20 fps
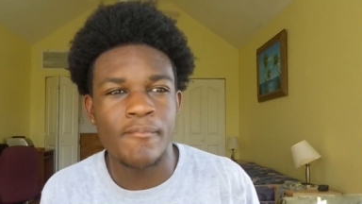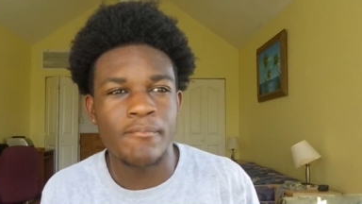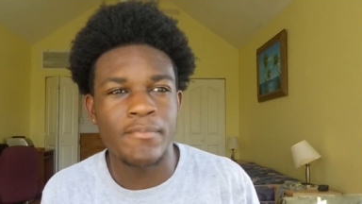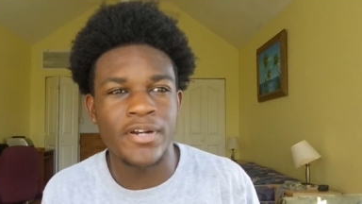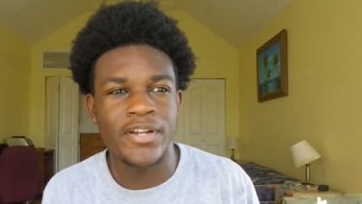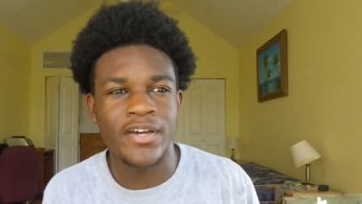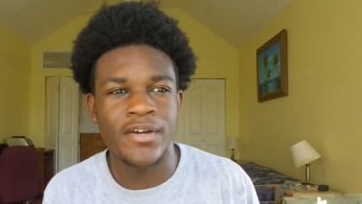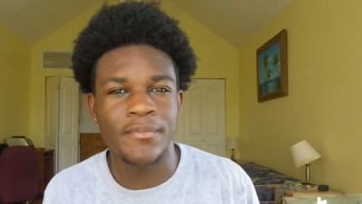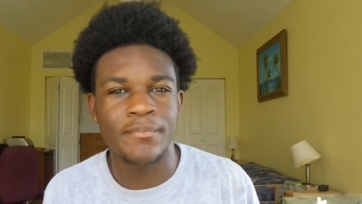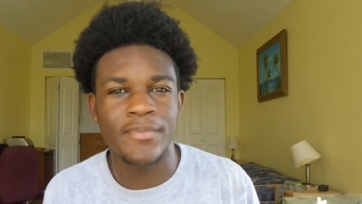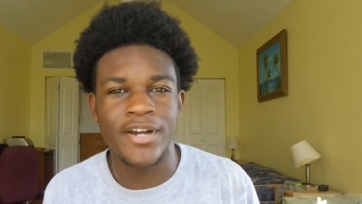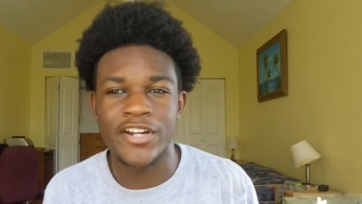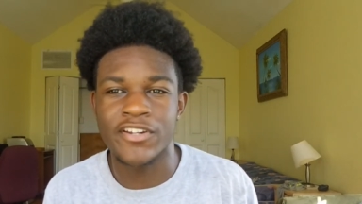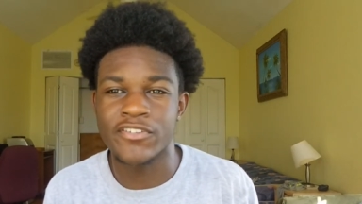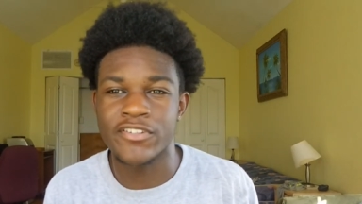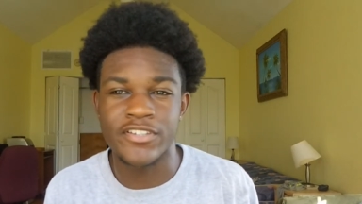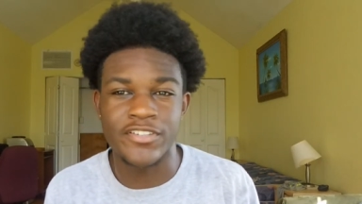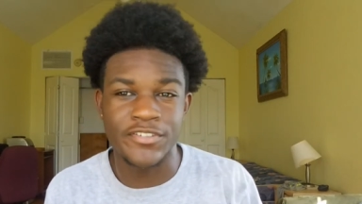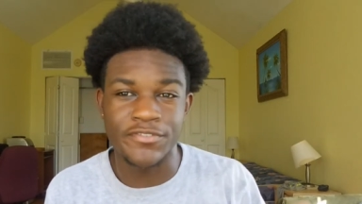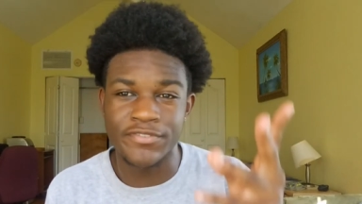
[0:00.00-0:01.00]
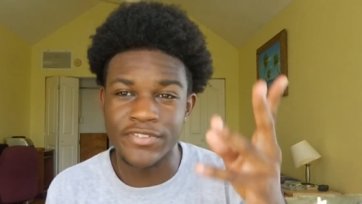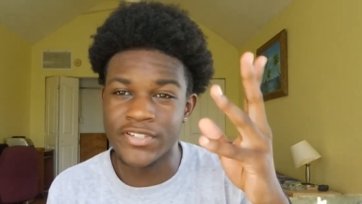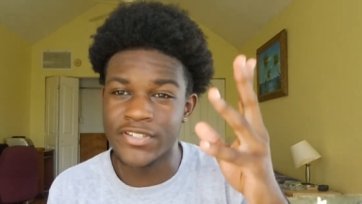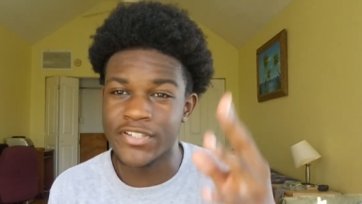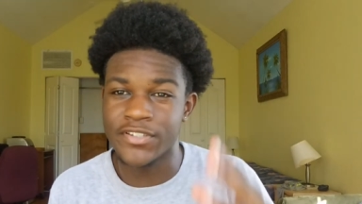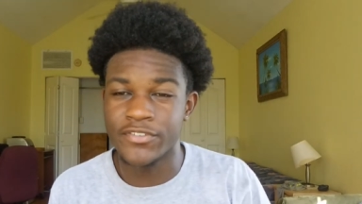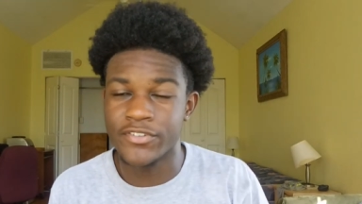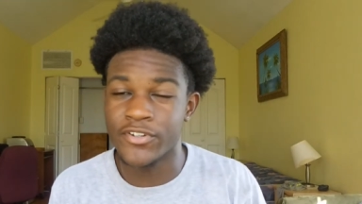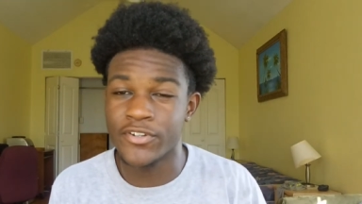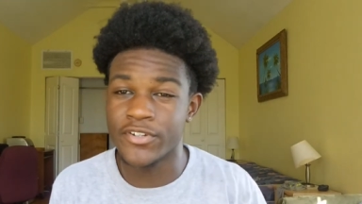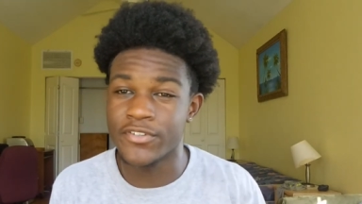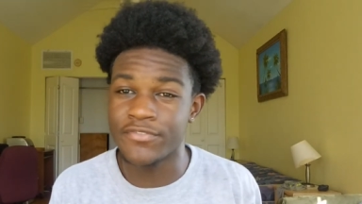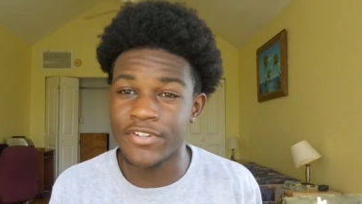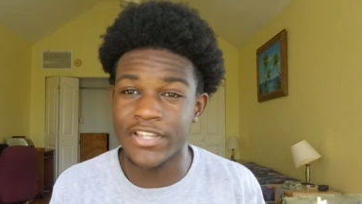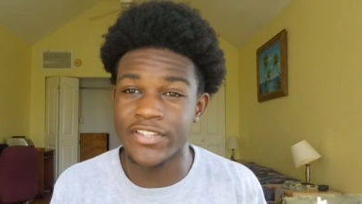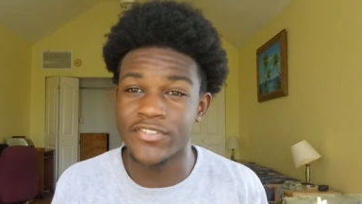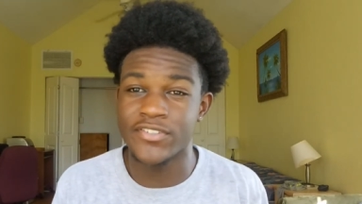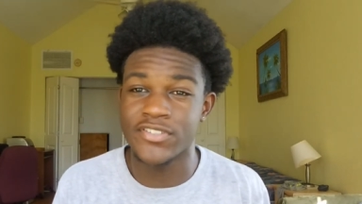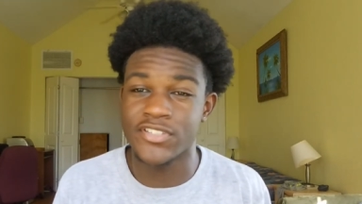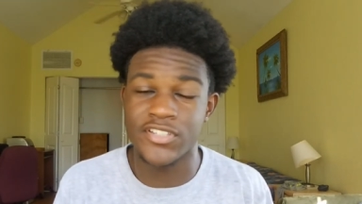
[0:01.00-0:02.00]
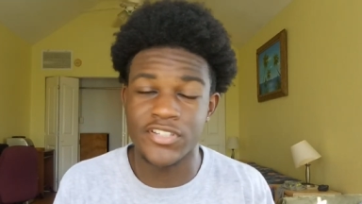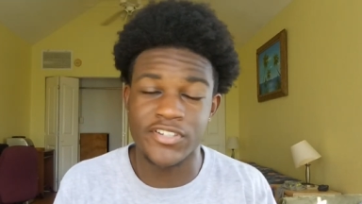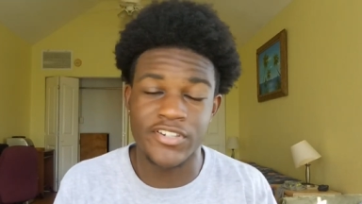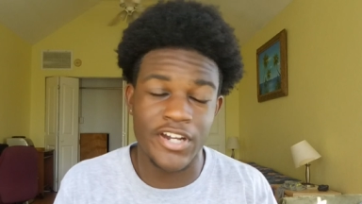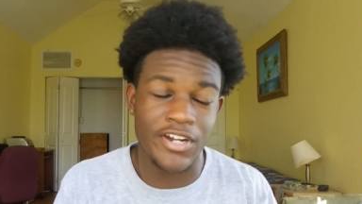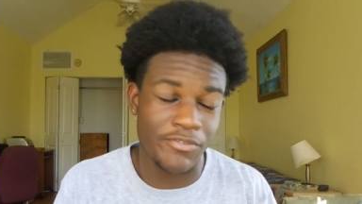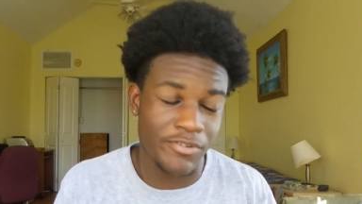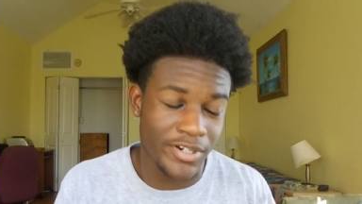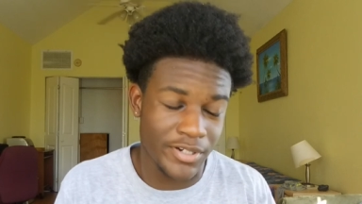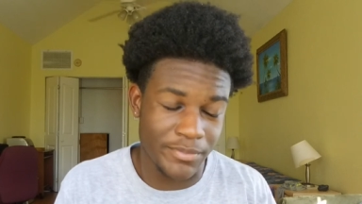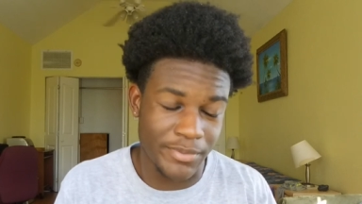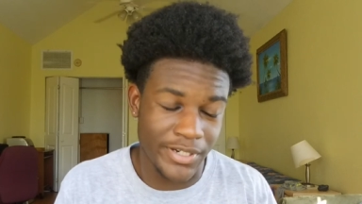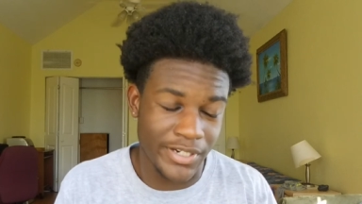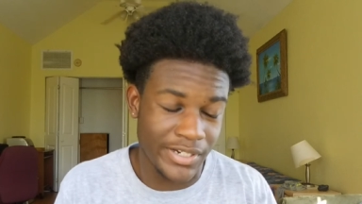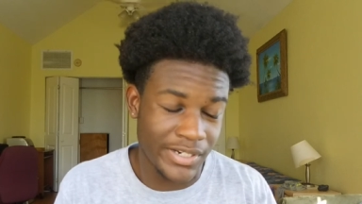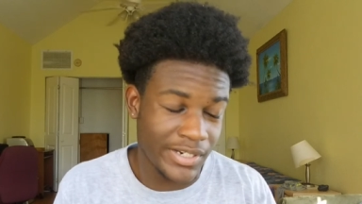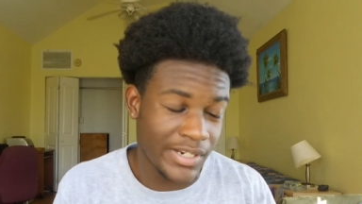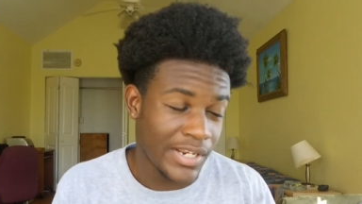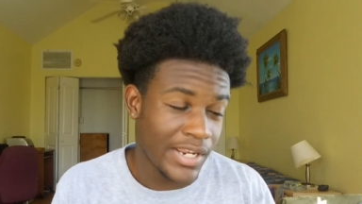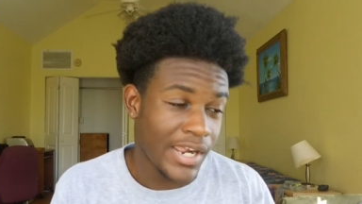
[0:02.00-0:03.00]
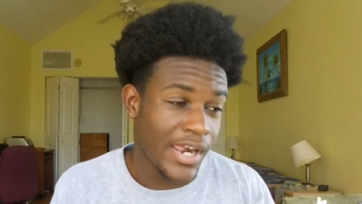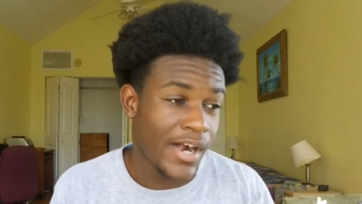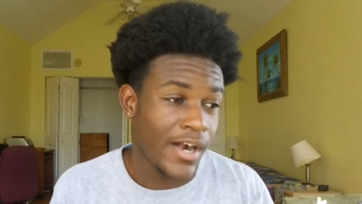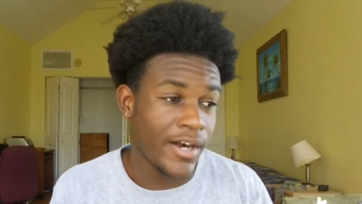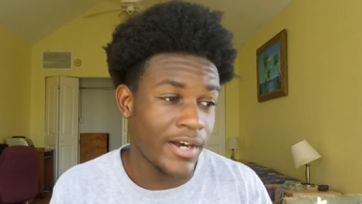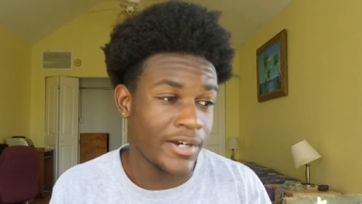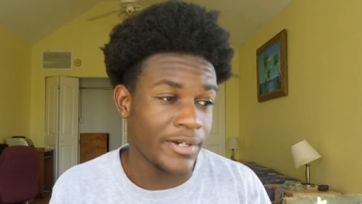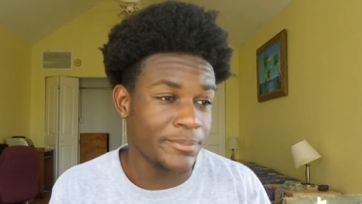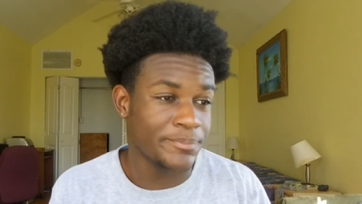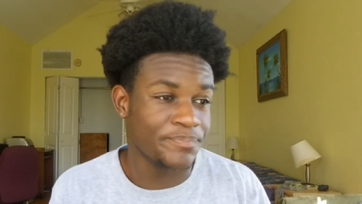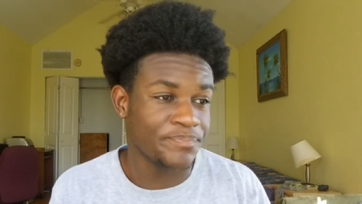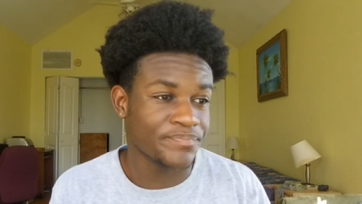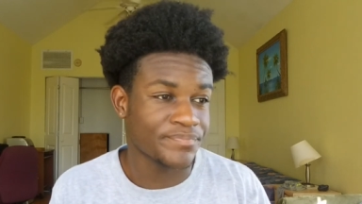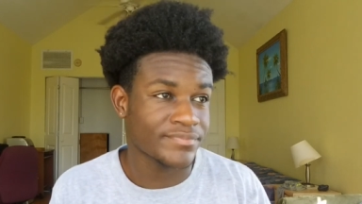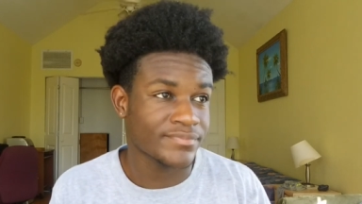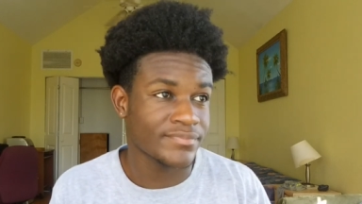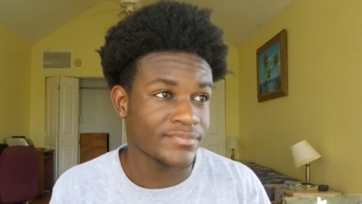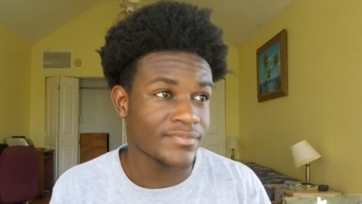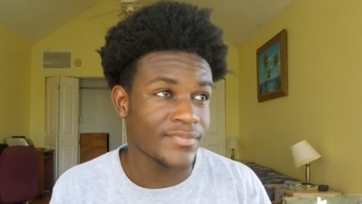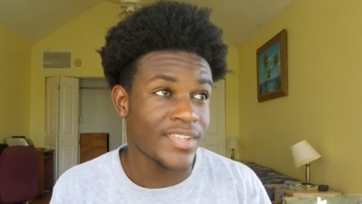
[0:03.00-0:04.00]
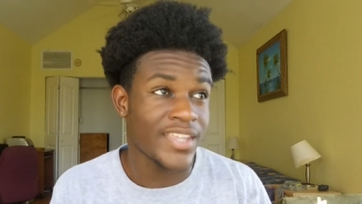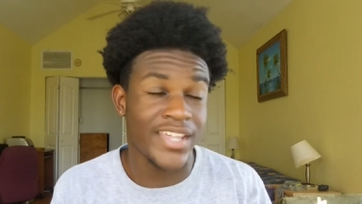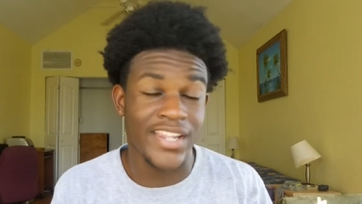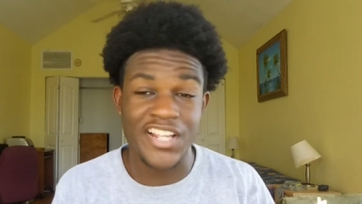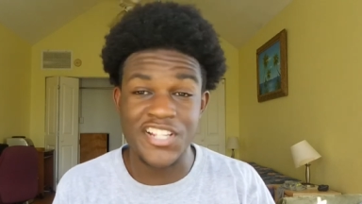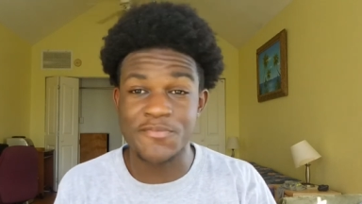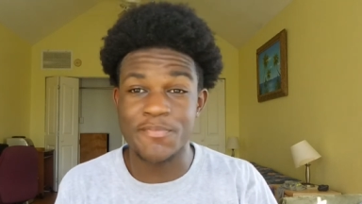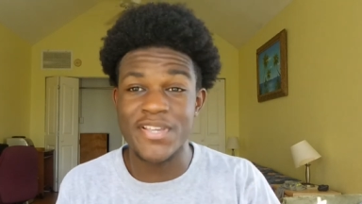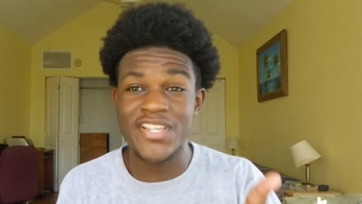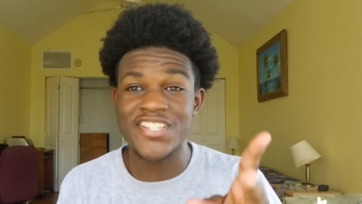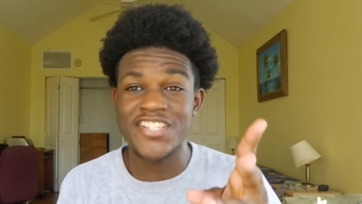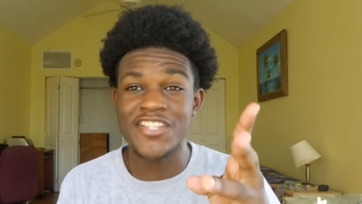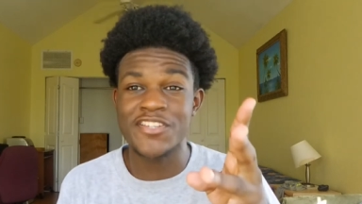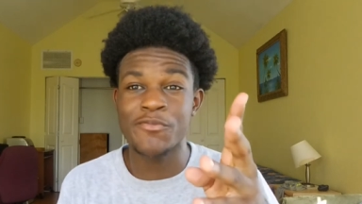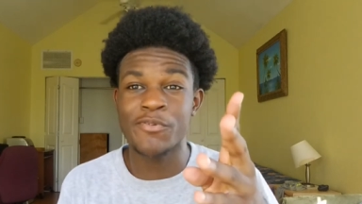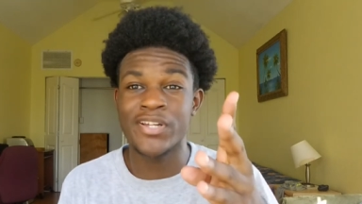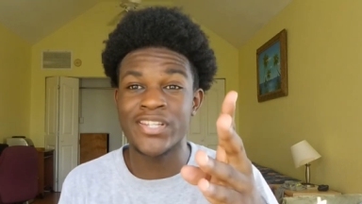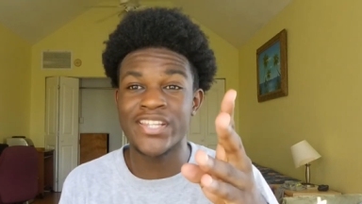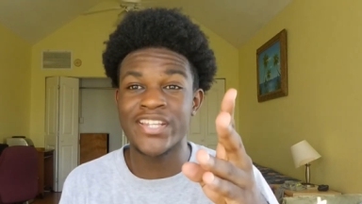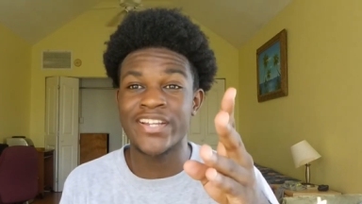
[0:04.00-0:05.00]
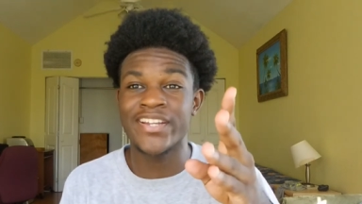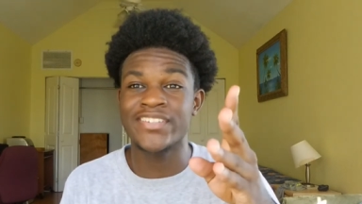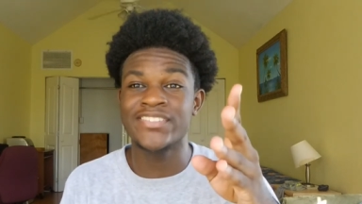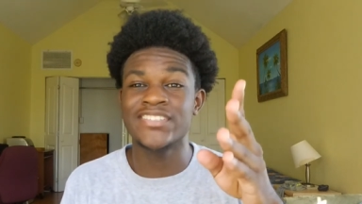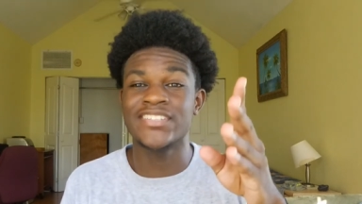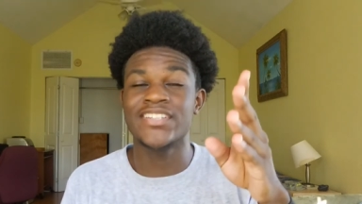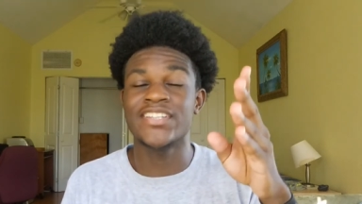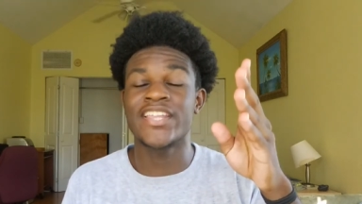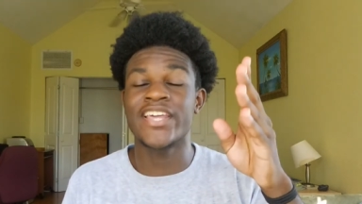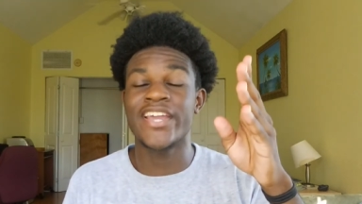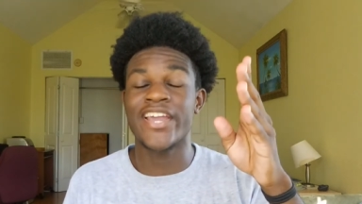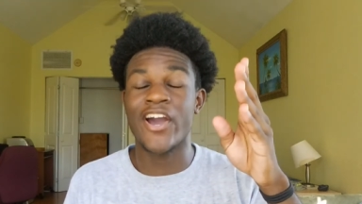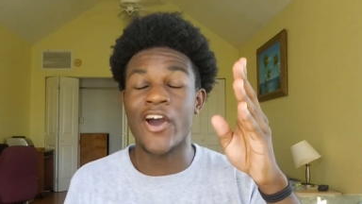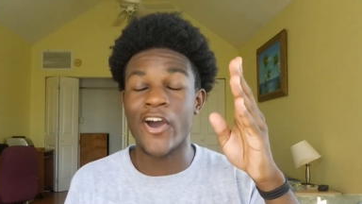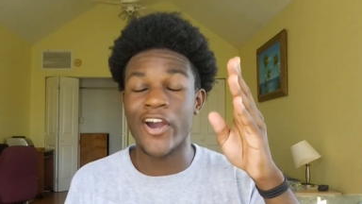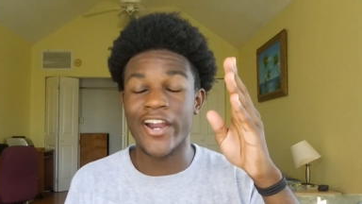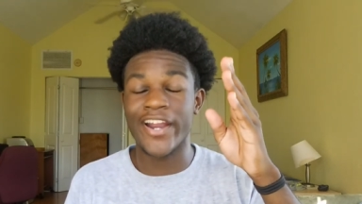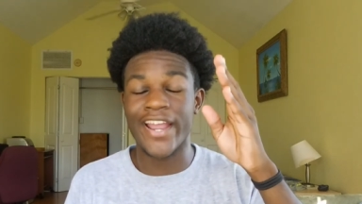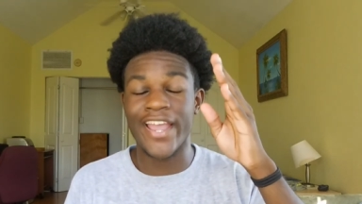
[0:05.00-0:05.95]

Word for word: But um, I don't even know if I used the correct word, but um, yeah, that's basically what they they are.